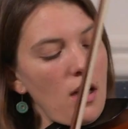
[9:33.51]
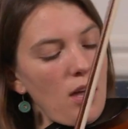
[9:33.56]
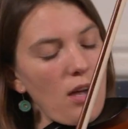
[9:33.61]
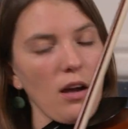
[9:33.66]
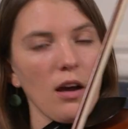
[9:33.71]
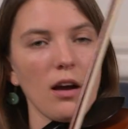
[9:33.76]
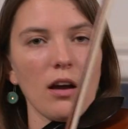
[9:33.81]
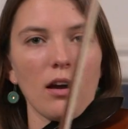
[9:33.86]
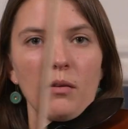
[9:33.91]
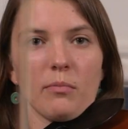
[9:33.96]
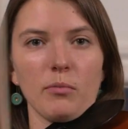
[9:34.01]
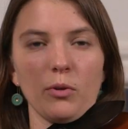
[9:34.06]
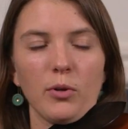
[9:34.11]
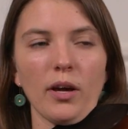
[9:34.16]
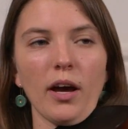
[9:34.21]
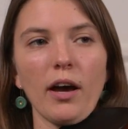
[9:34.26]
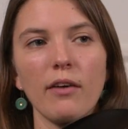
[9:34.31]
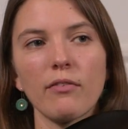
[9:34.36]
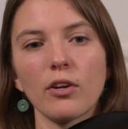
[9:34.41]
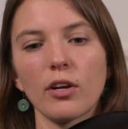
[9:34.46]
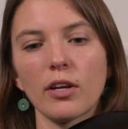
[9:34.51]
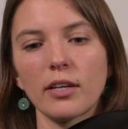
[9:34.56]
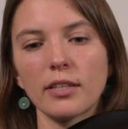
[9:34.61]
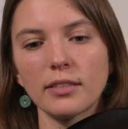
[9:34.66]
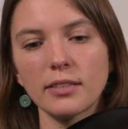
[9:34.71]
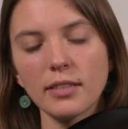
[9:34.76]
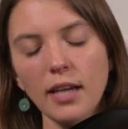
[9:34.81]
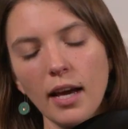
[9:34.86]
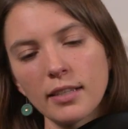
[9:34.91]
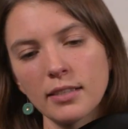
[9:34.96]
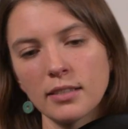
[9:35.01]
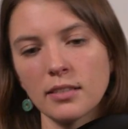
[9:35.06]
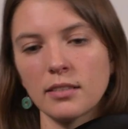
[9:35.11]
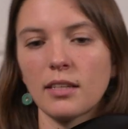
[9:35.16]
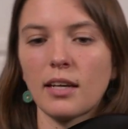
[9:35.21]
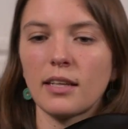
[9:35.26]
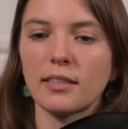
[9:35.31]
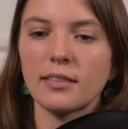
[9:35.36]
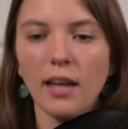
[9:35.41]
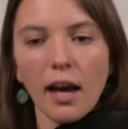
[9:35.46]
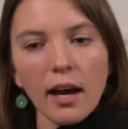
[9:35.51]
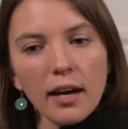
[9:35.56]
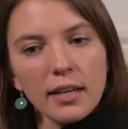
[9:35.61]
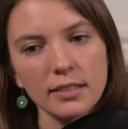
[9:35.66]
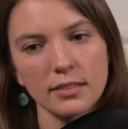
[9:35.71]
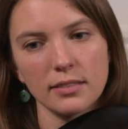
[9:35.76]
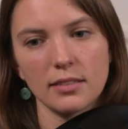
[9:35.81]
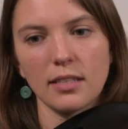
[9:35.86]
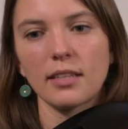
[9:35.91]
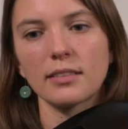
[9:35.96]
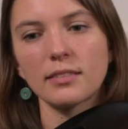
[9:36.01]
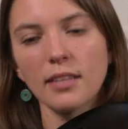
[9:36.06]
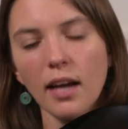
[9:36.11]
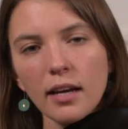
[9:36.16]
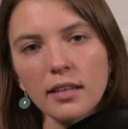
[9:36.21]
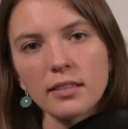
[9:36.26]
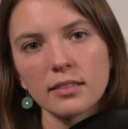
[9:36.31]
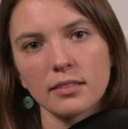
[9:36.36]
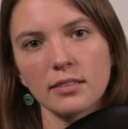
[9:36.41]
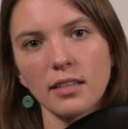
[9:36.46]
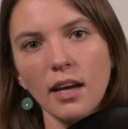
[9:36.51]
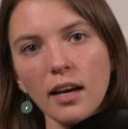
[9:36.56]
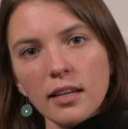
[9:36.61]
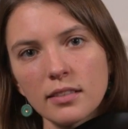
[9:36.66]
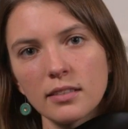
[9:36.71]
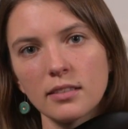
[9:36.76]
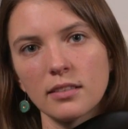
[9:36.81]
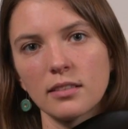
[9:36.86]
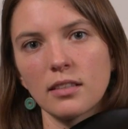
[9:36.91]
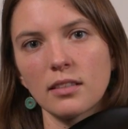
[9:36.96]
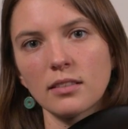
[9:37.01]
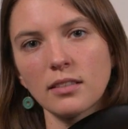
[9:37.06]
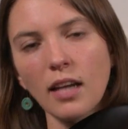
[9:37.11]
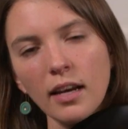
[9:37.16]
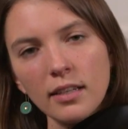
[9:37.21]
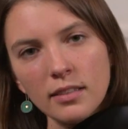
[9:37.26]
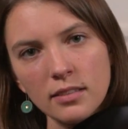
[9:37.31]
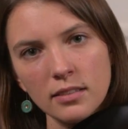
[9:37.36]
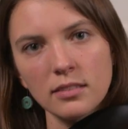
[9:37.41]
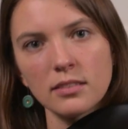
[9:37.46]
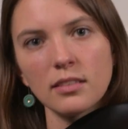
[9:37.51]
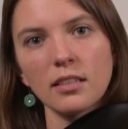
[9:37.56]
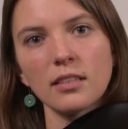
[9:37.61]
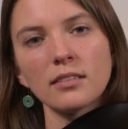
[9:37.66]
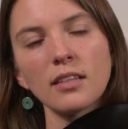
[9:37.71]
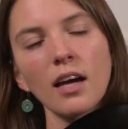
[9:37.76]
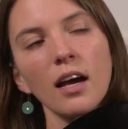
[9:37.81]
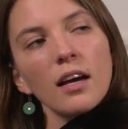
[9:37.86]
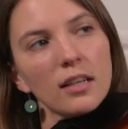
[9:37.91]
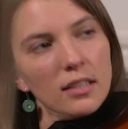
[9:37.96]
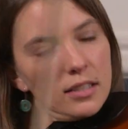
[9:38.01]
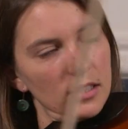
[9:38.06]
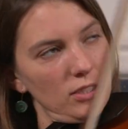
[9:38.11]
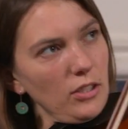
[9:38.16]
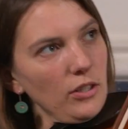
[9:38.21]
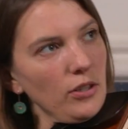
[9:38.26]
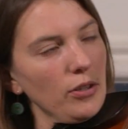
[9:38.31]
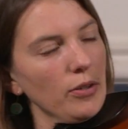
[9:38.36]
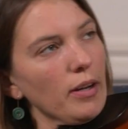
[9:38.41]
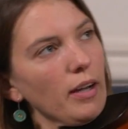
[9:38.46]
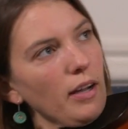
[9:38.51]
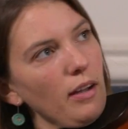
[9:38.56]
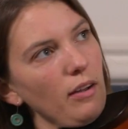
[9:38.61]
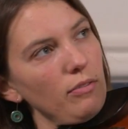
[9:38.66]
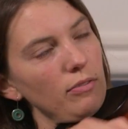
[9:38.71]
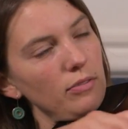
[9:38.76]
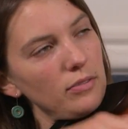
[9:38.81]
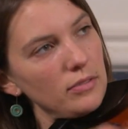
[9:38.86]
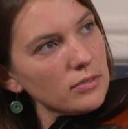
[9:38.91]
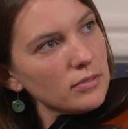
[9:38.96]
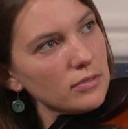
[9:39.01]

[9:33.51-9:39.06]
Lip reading: You have your dutton da dutton da dutton dutton da dutton da da. So you have.